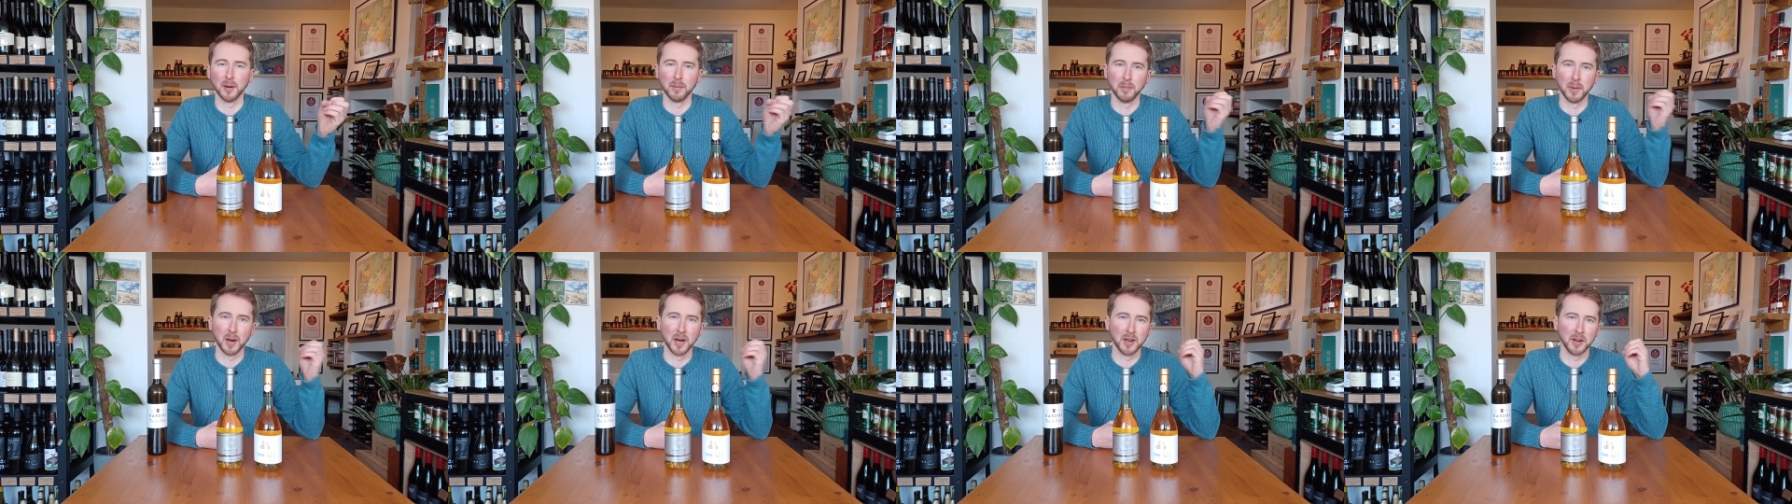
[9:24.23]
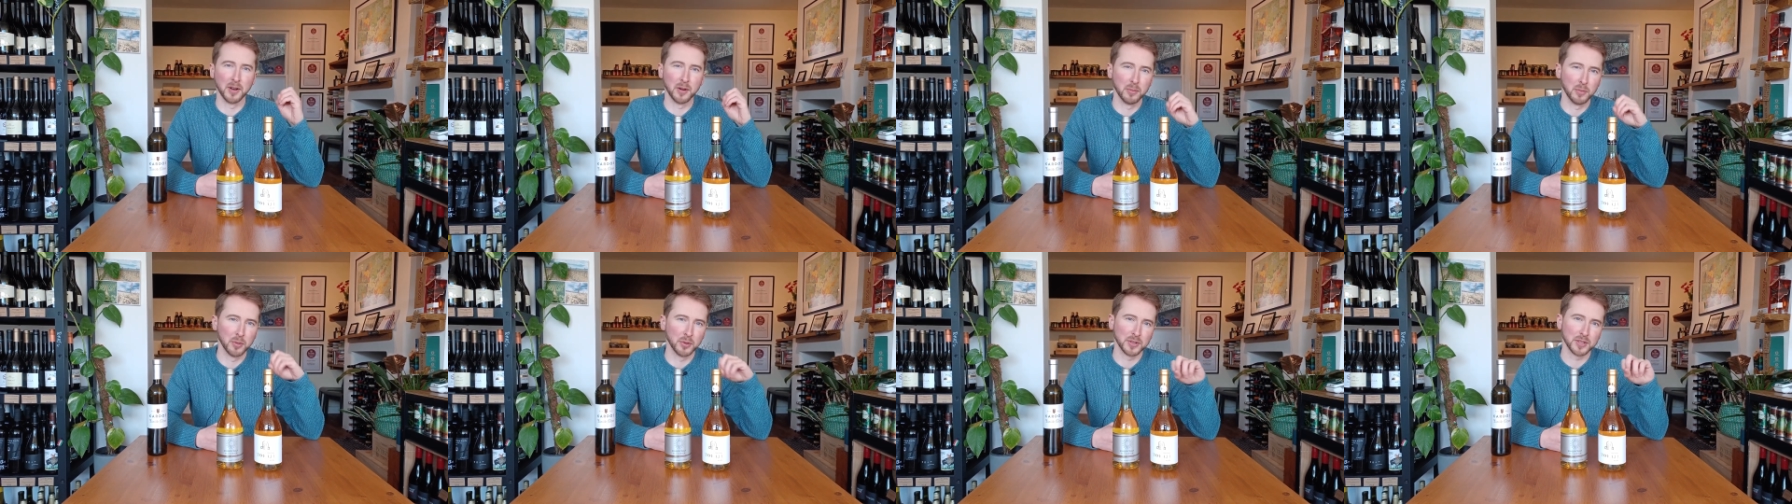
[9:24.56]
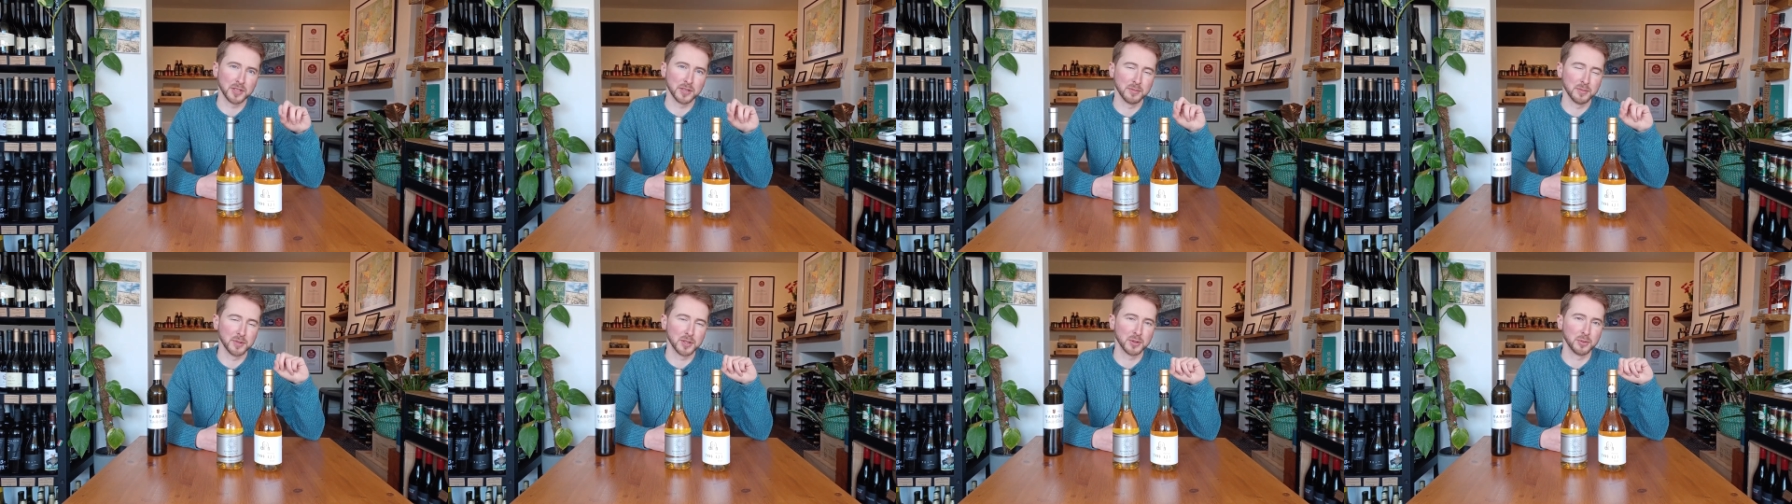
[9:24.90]
menu and
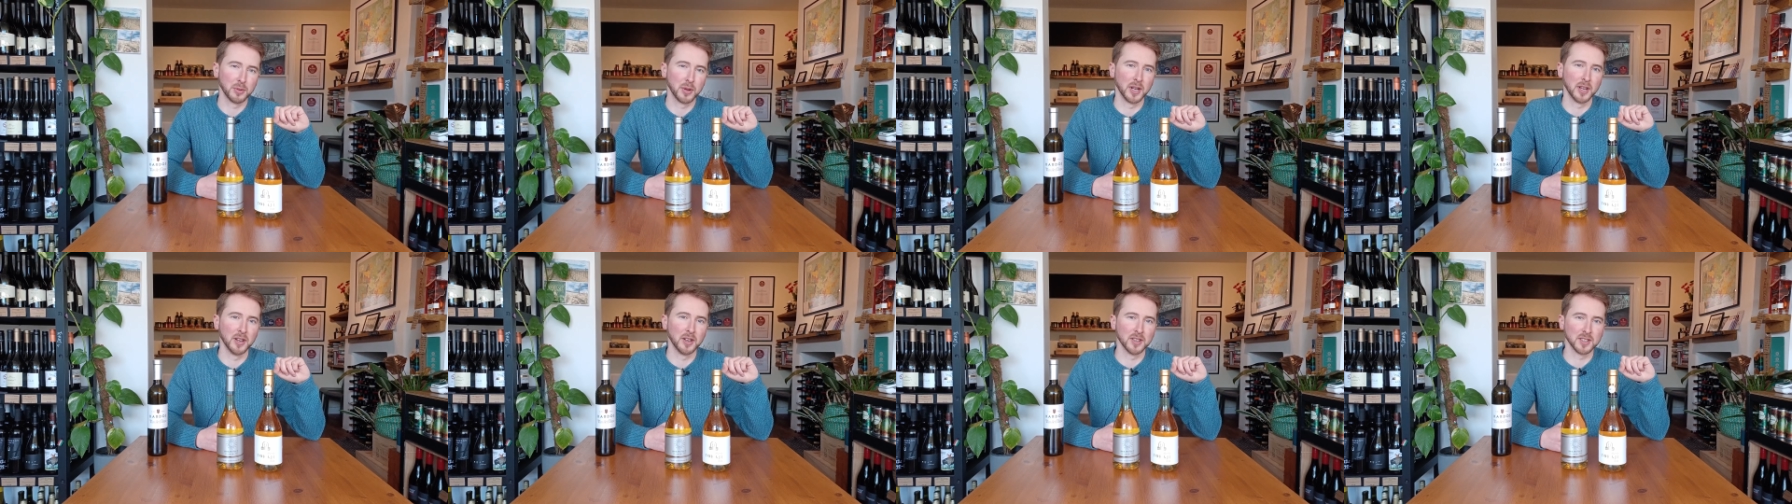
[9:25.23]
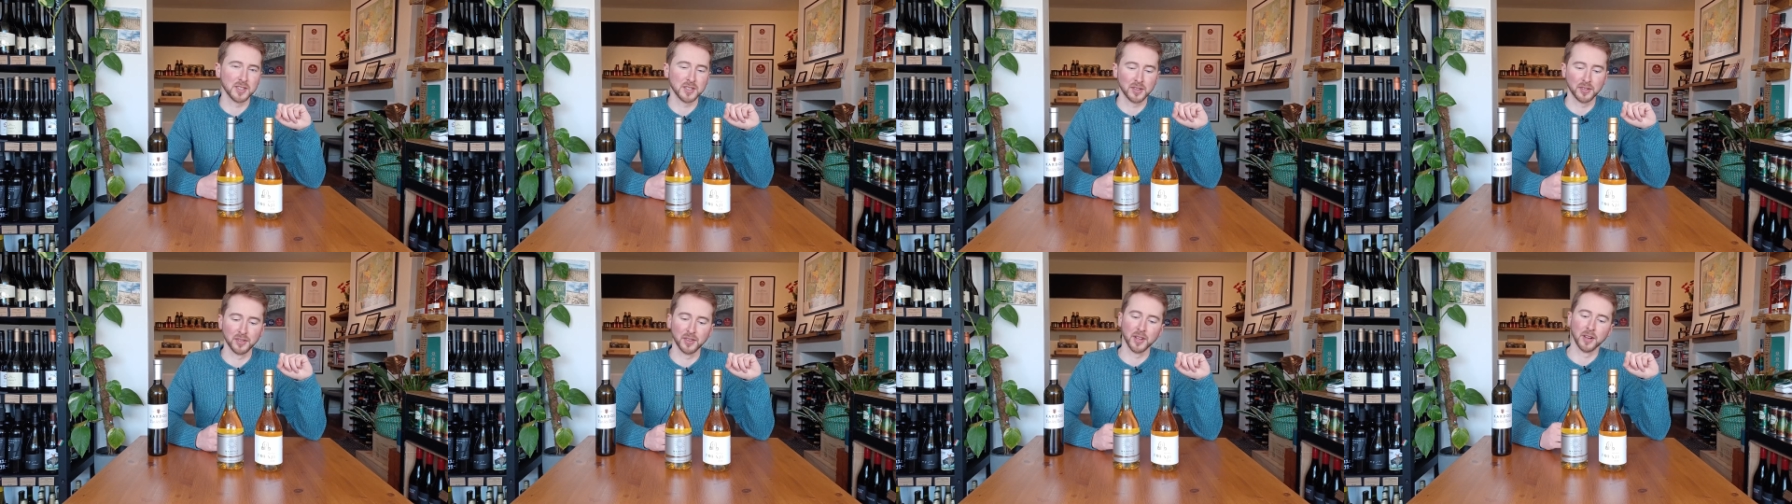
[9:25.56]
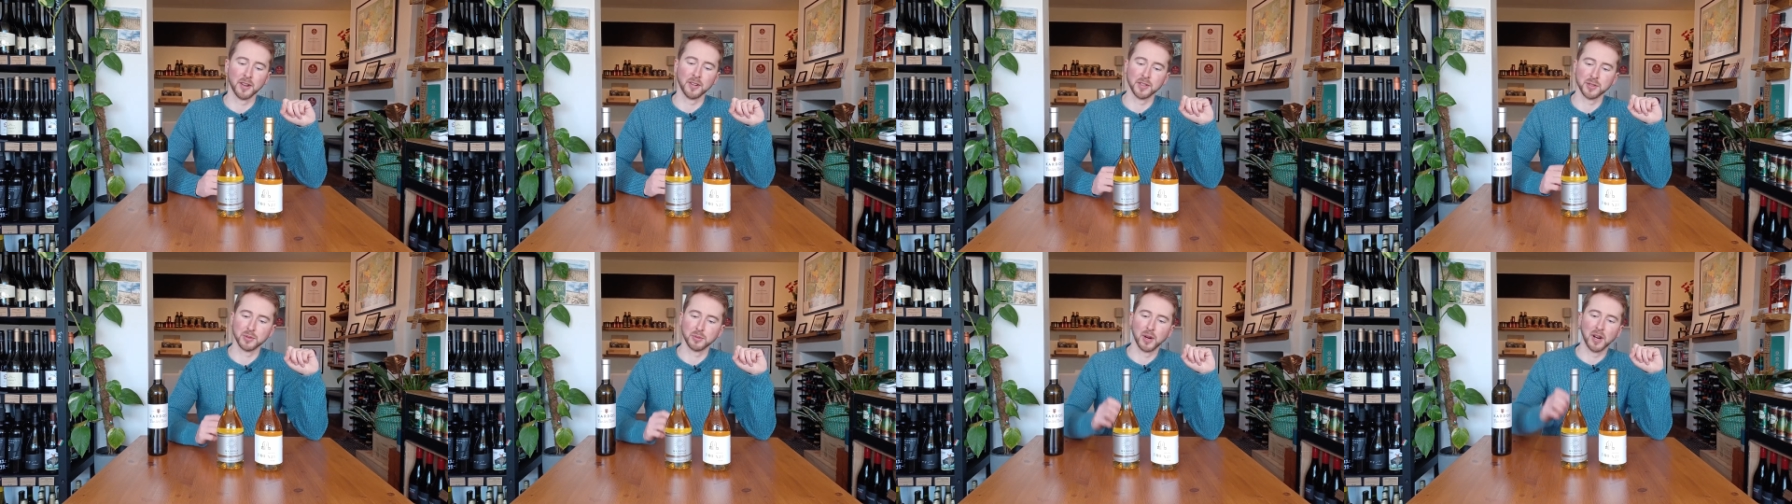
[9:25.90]
wants some sweetness on there
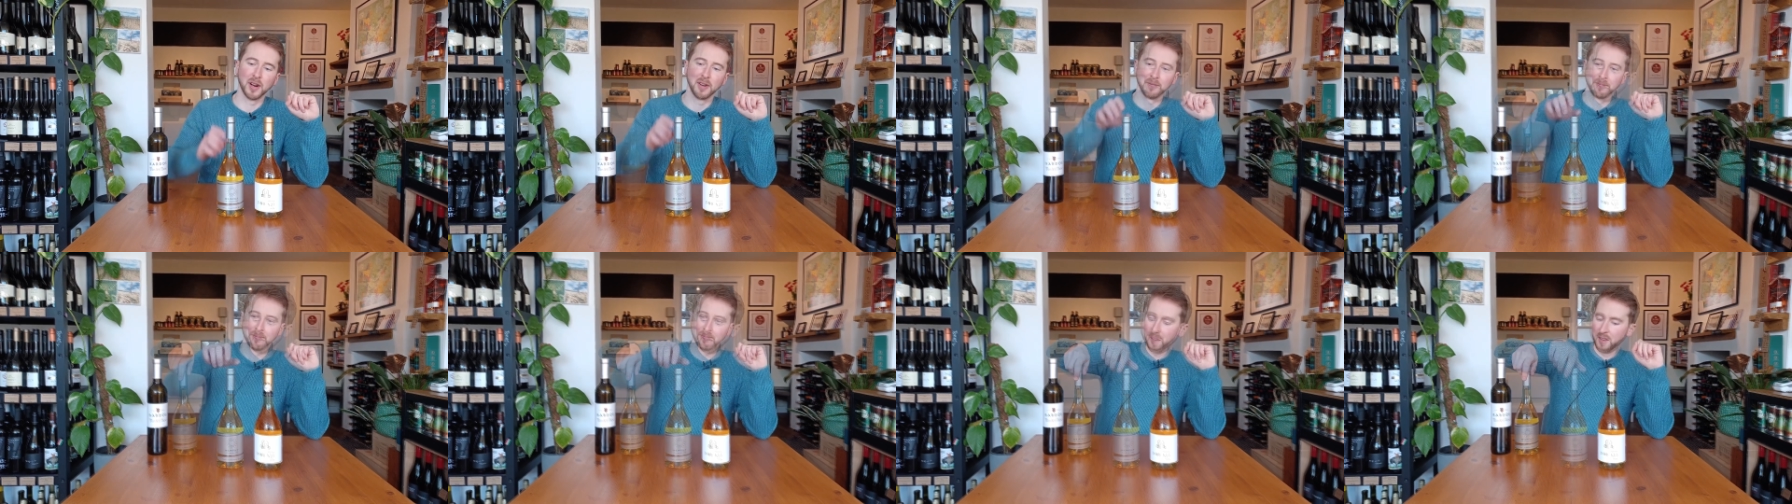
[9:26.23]
as well.